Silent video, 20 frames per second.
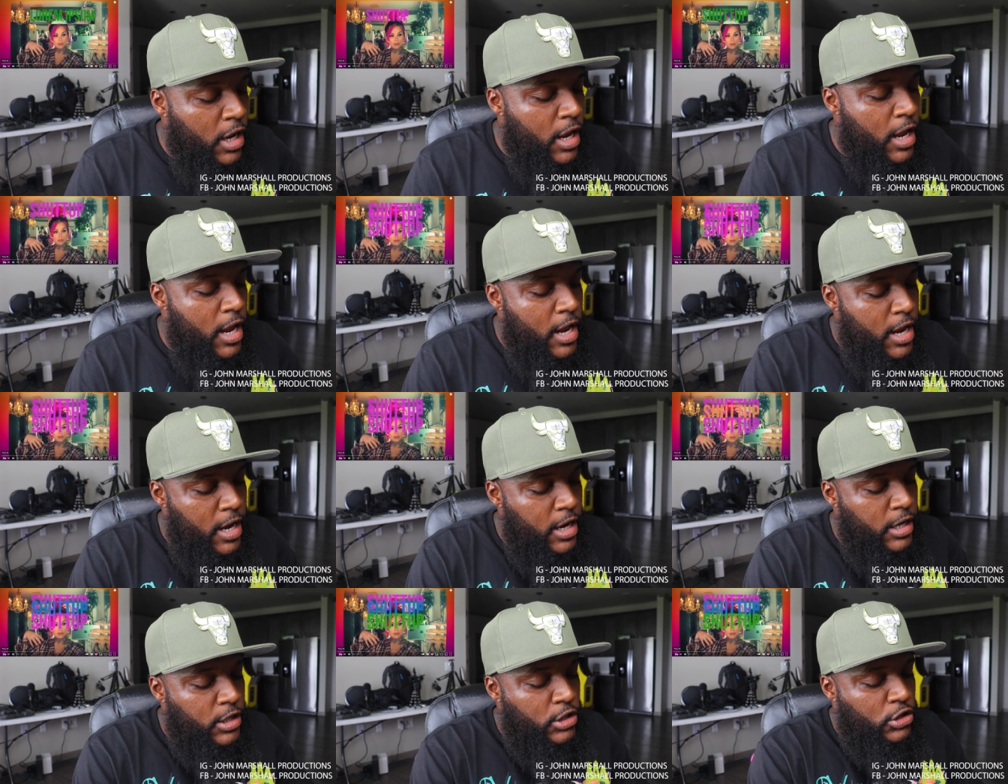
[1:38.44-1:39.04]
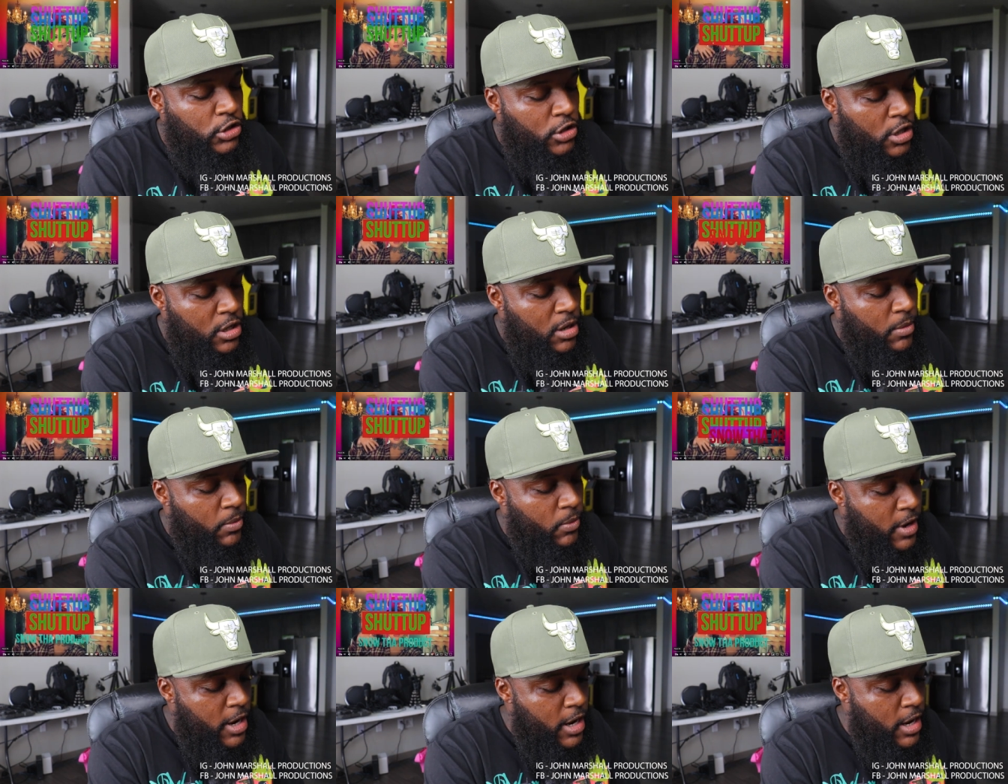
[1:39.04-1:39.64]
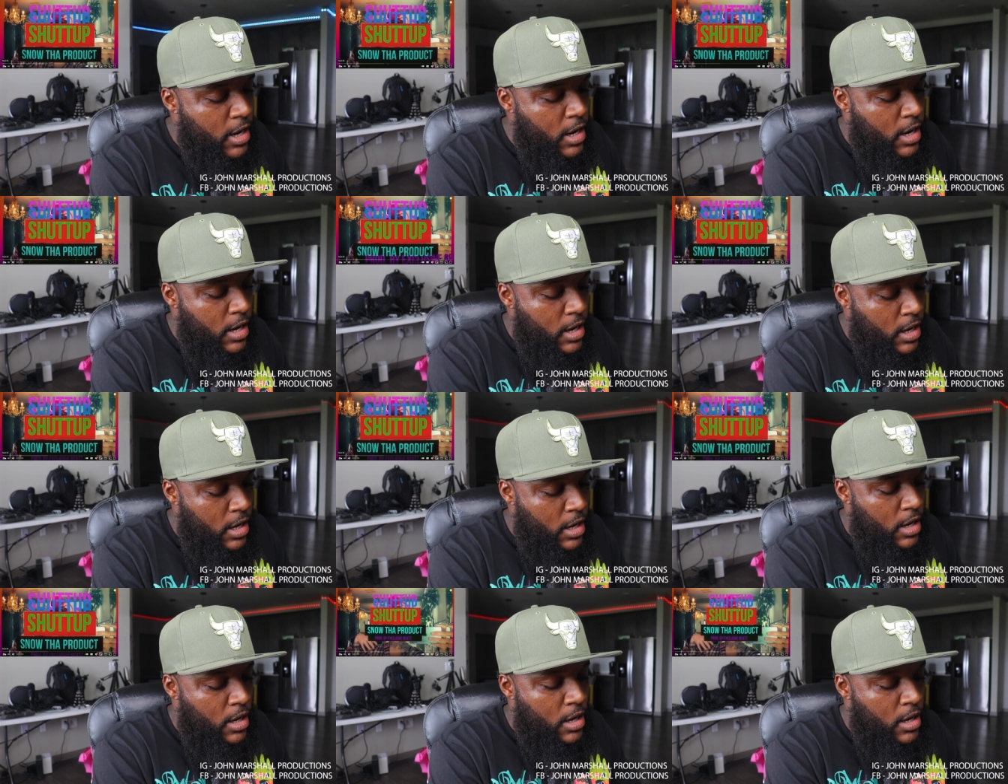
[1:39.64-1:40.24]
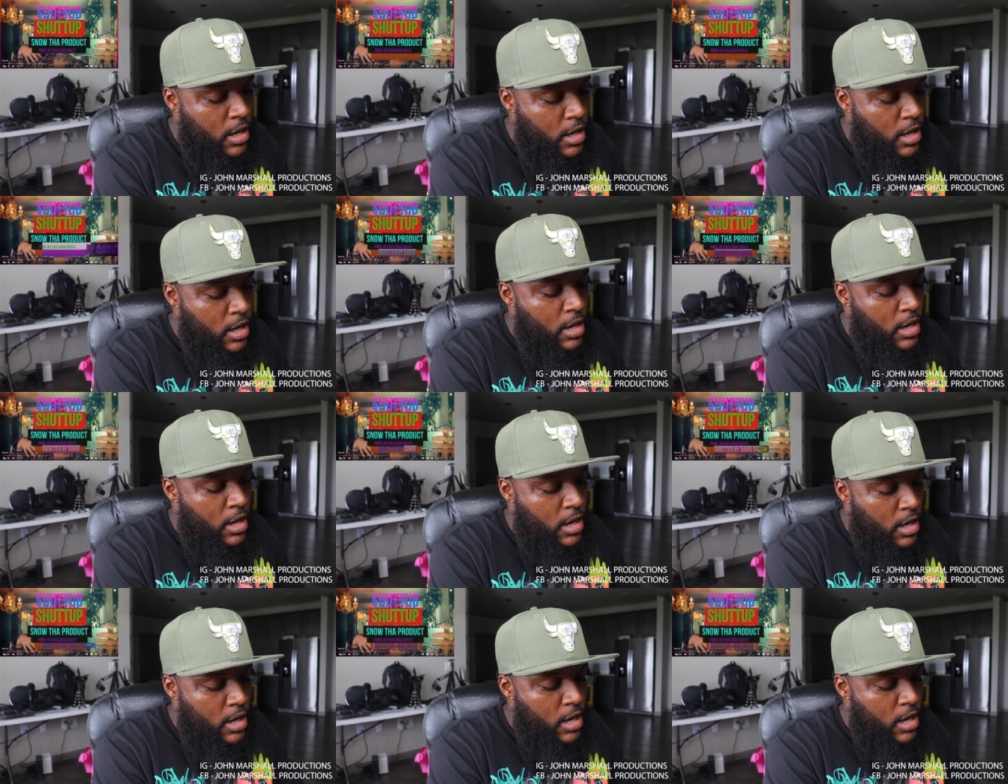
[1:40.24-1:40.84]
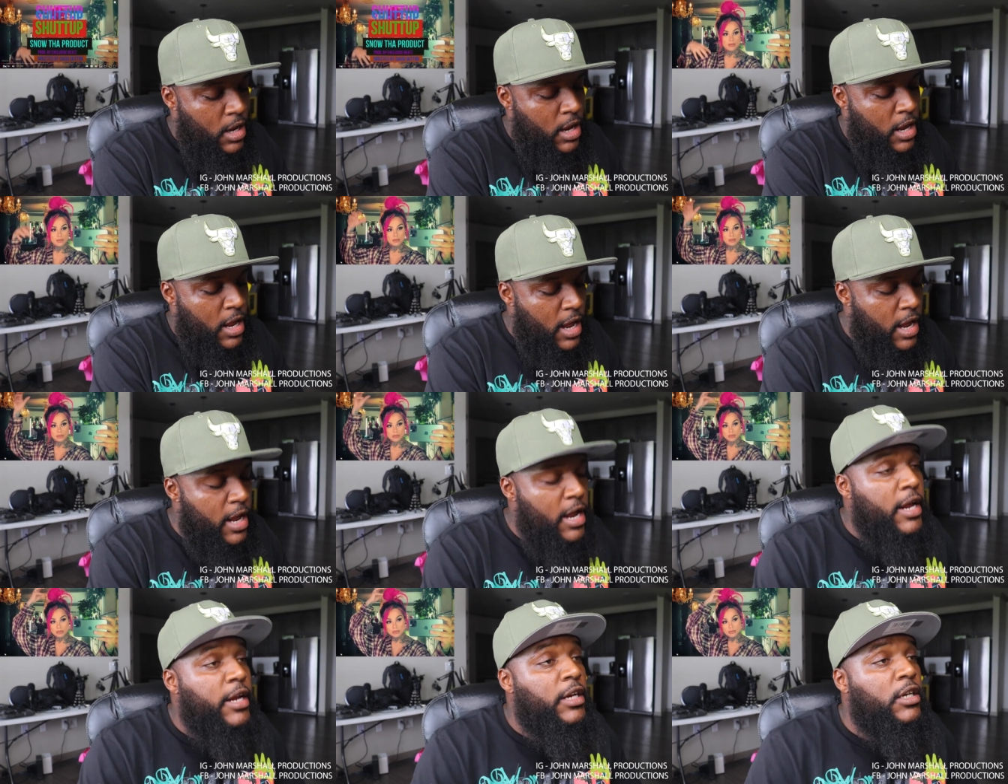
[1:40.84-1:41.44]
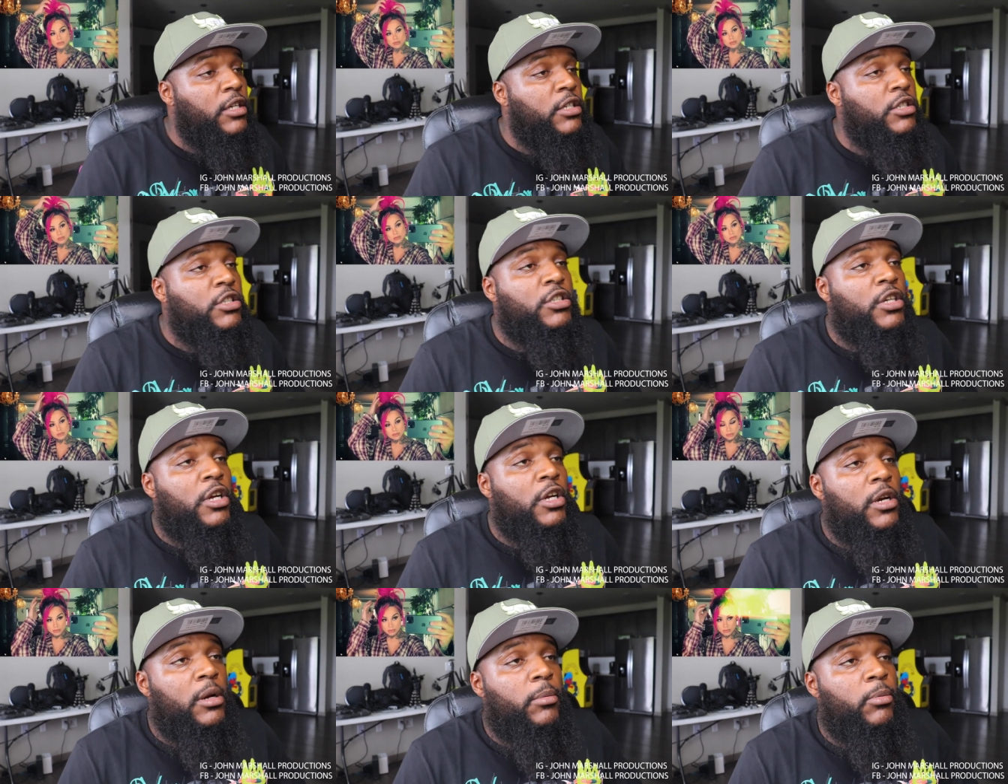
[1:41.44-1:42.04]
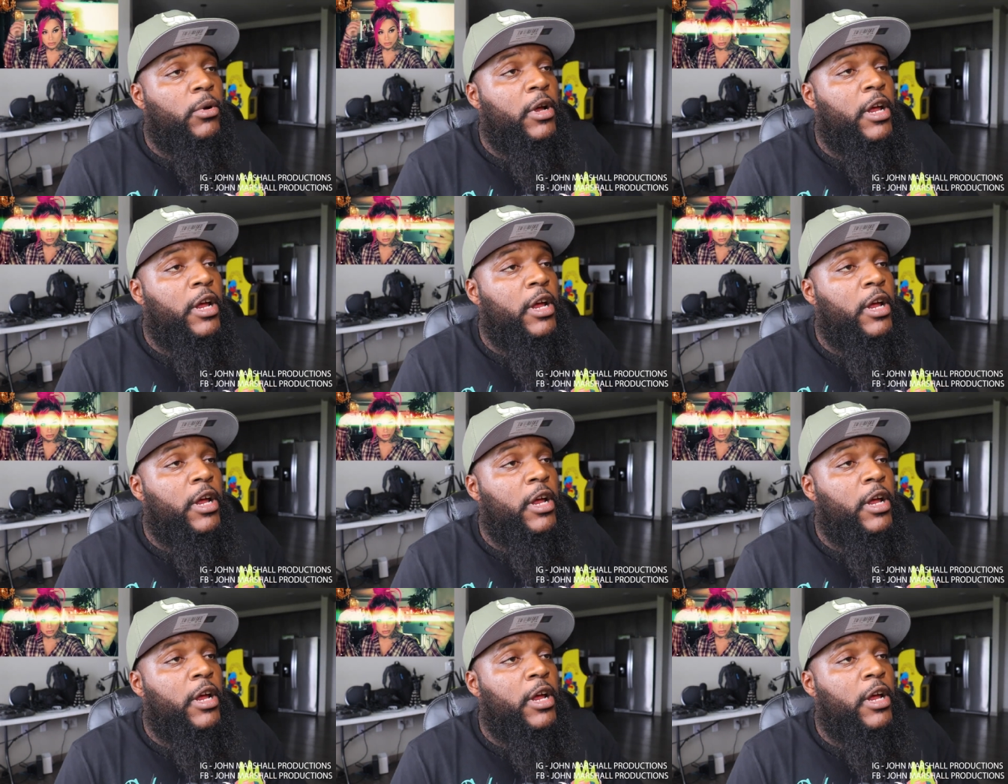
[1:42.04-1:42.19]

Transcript: Hey, shut up, Way. Hey, shut up,